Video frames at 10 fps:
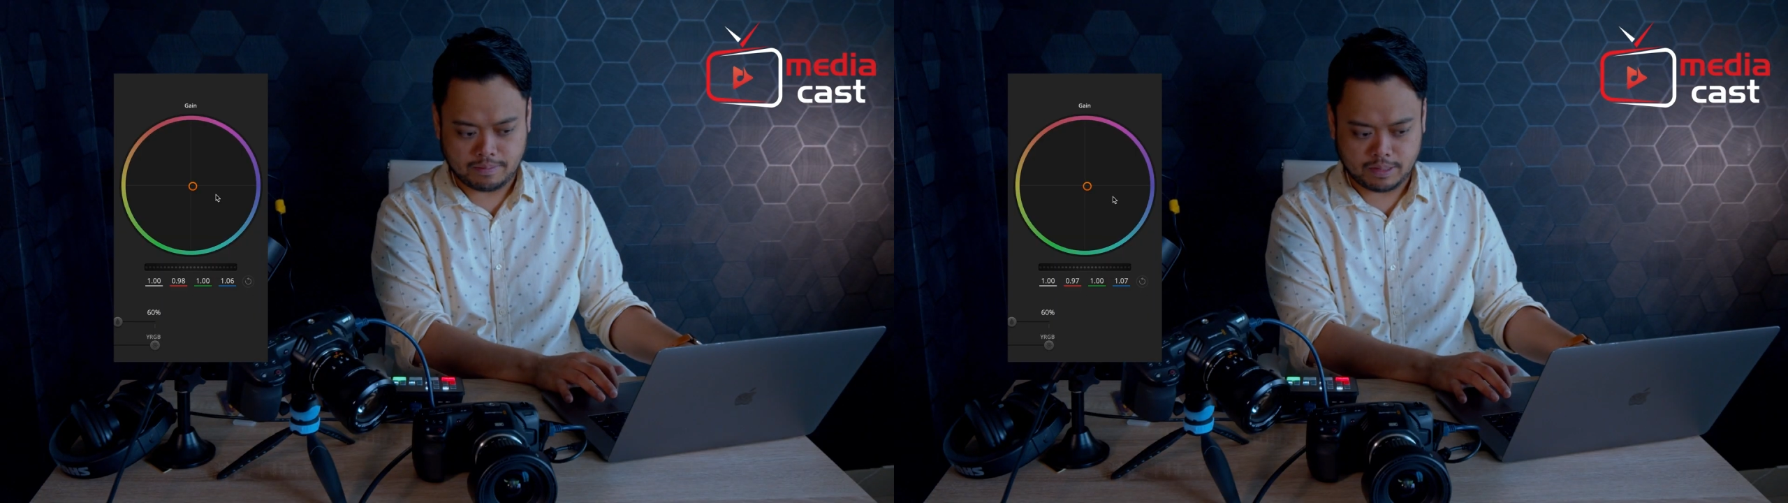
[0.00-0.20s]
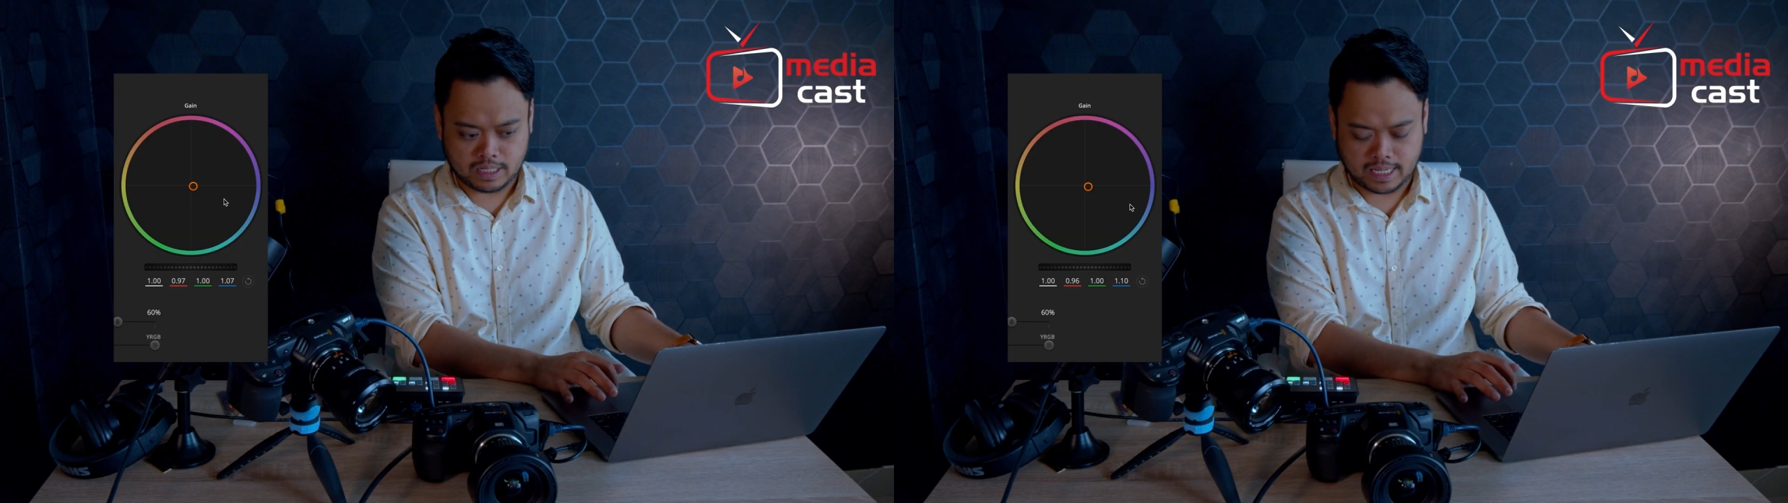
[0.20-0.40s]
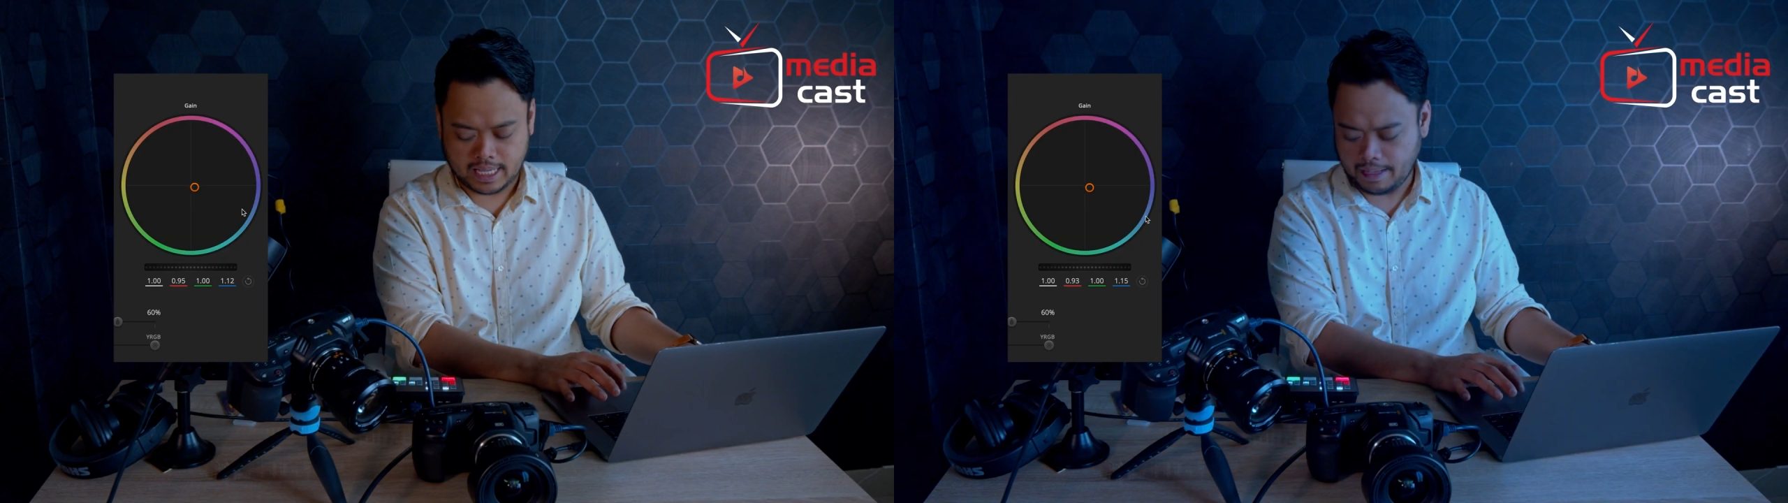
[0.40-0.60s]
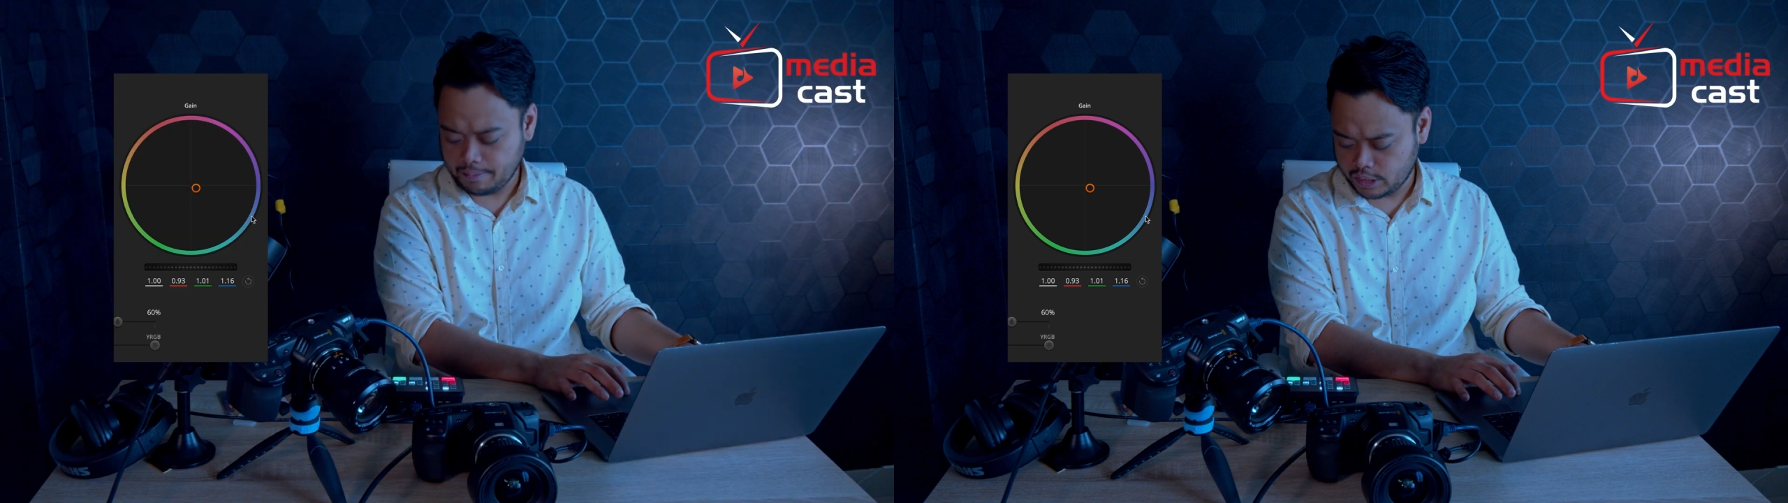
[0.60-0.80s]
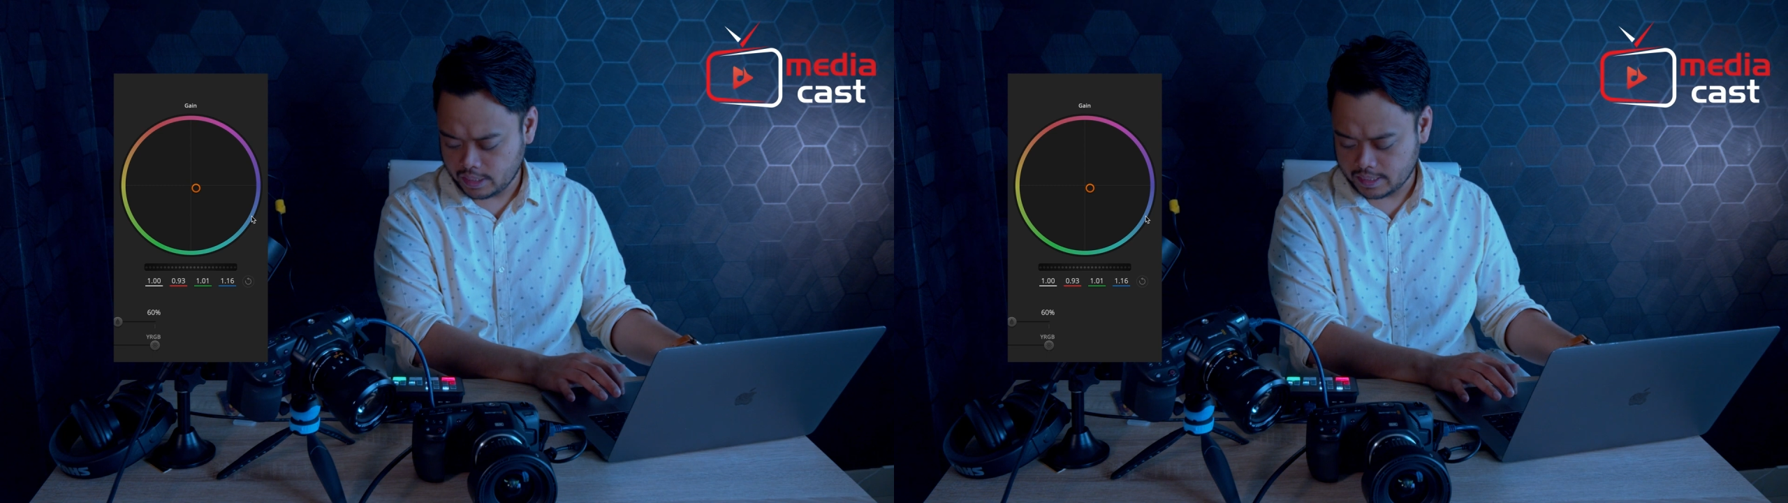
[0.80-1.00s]

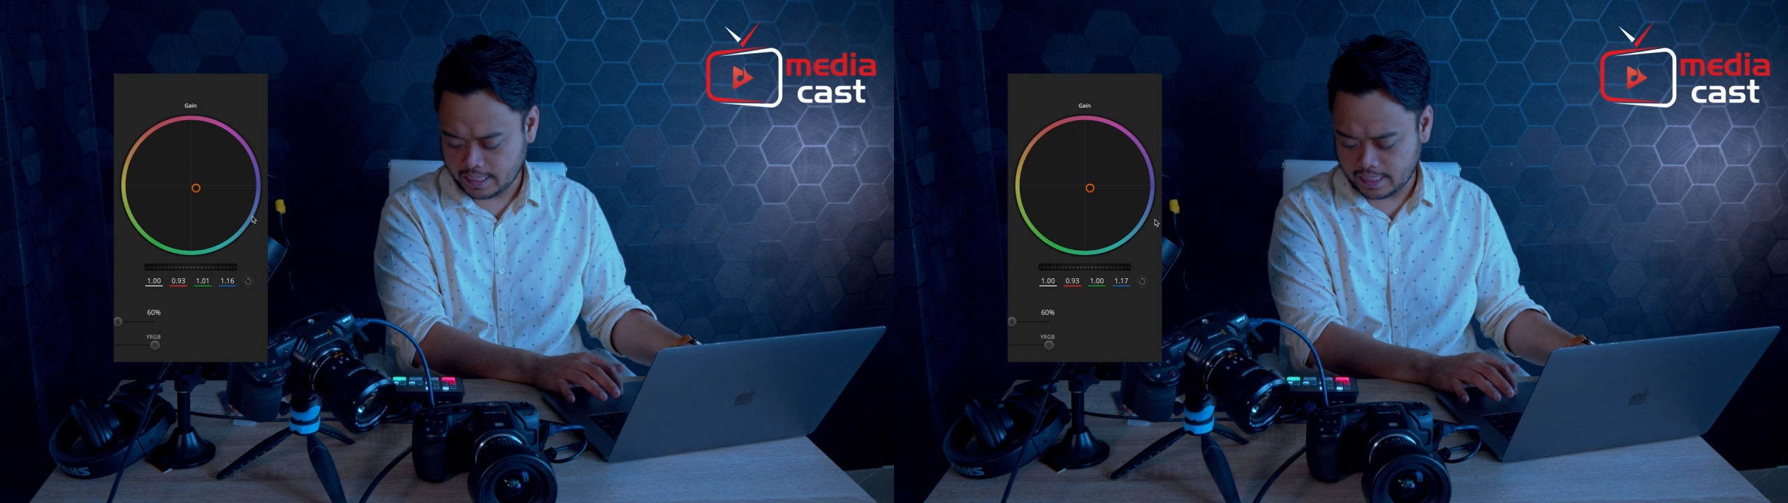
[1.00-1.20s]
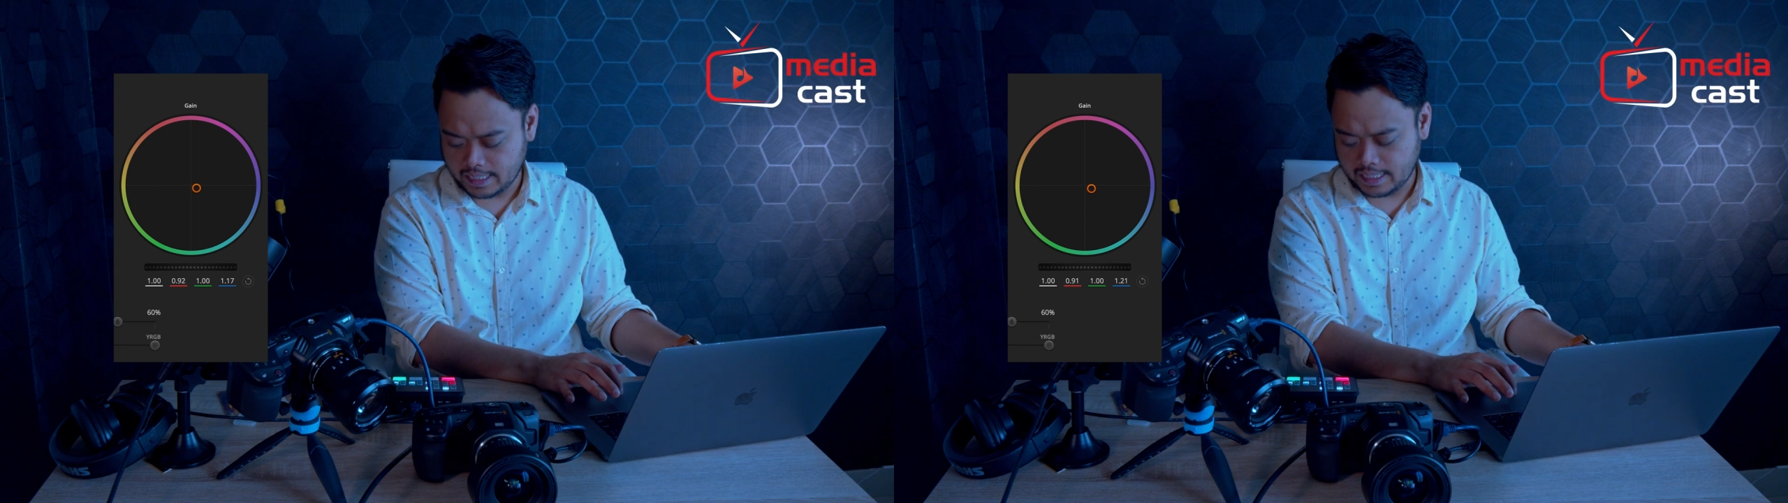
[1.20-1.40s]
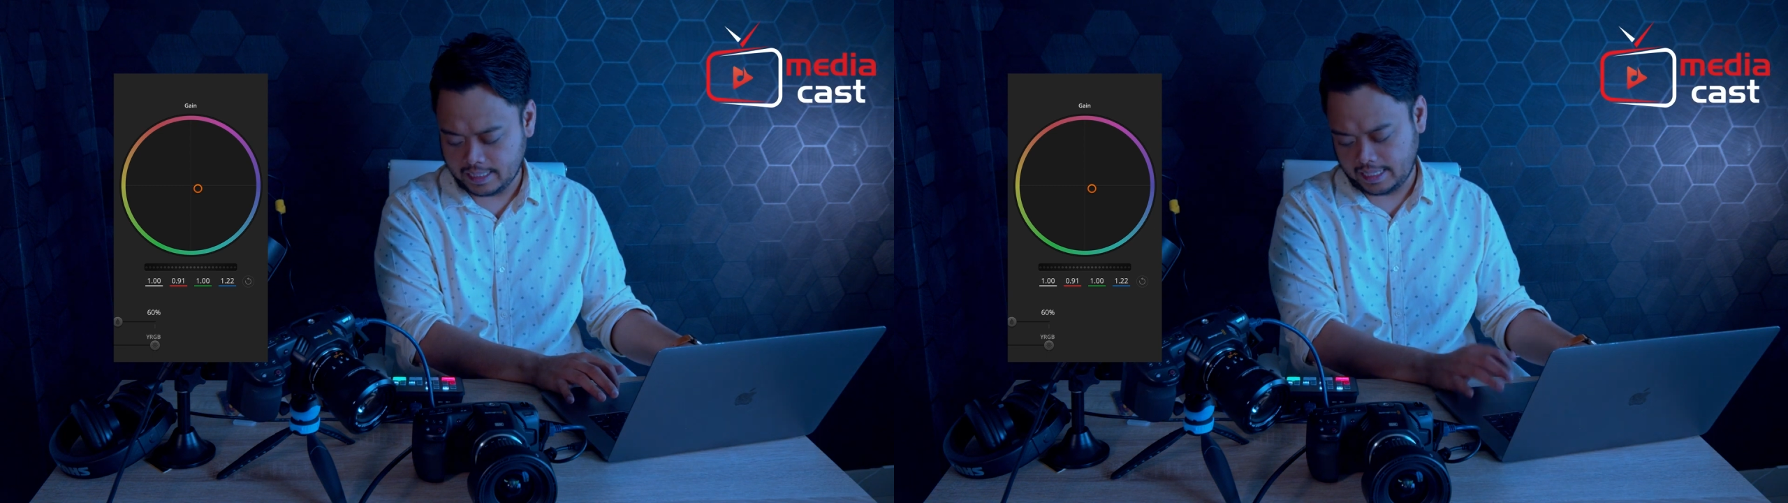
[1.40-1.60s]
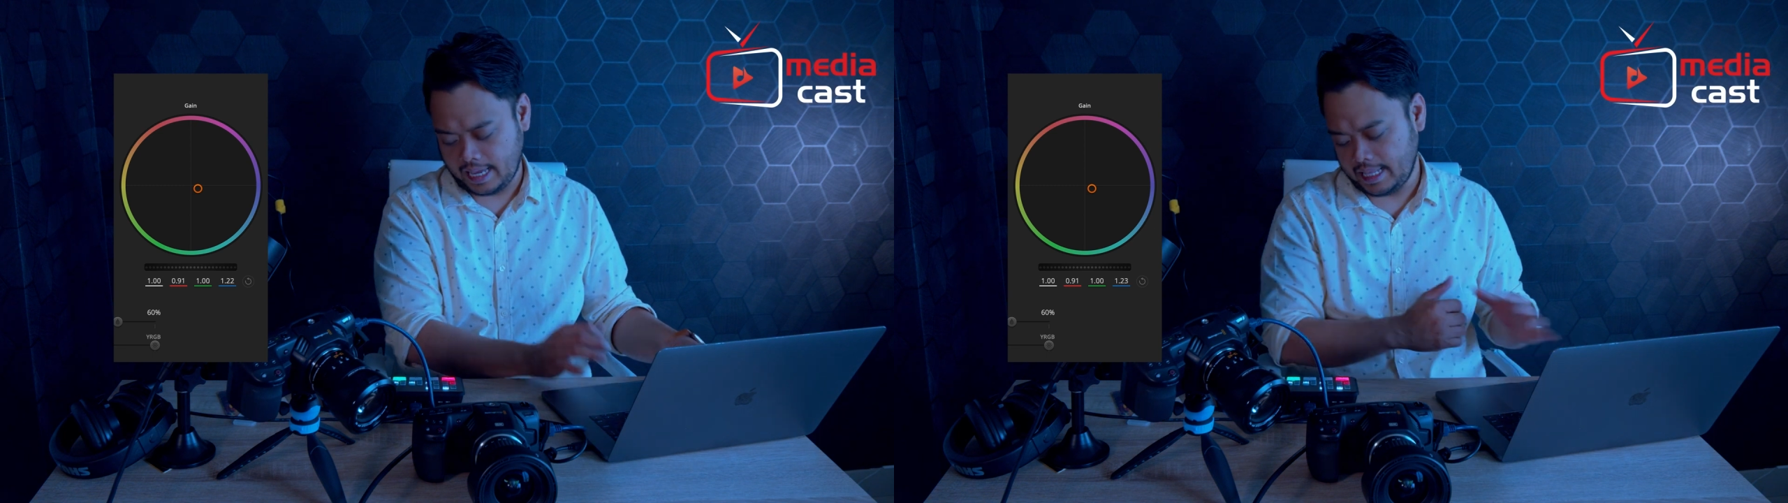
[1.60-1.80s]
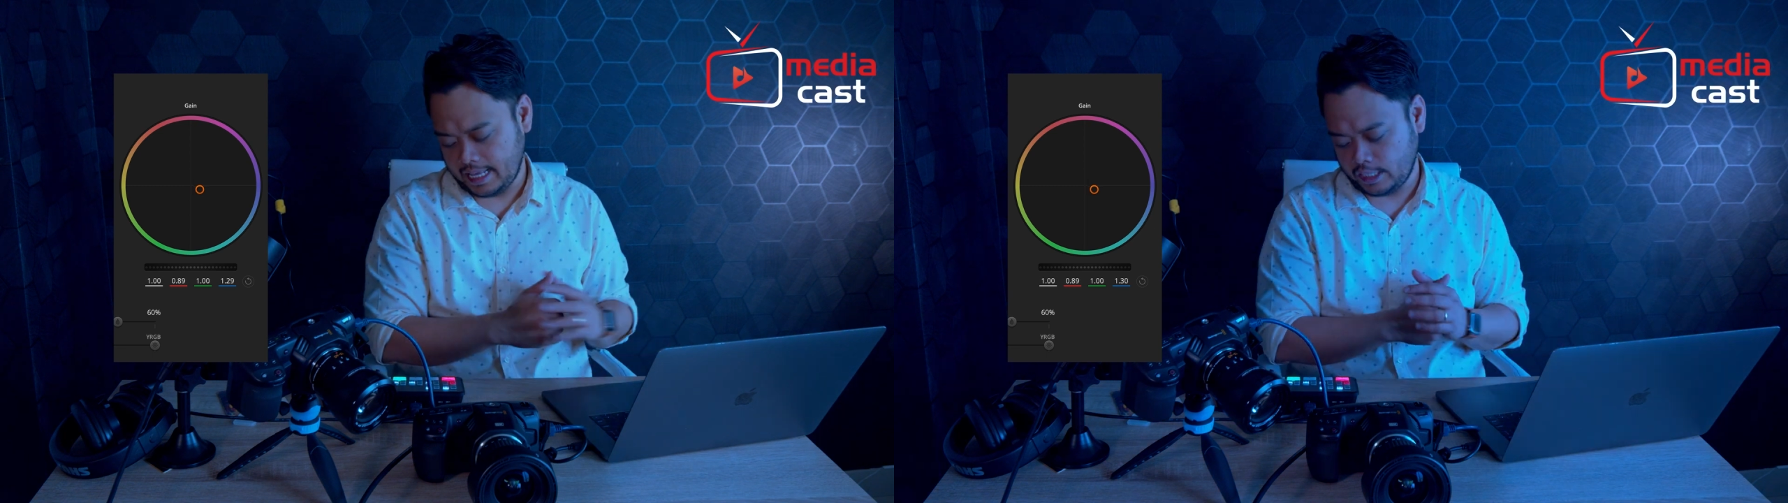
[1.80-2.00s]
adjusting this and I